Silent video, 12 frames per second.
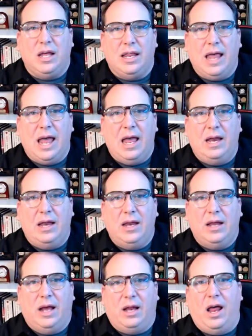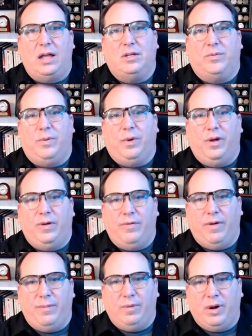than a loss of
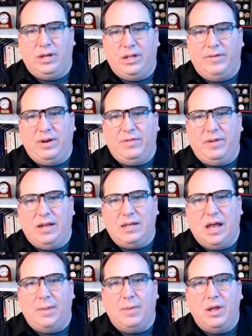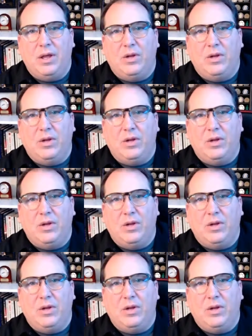productivity for that time.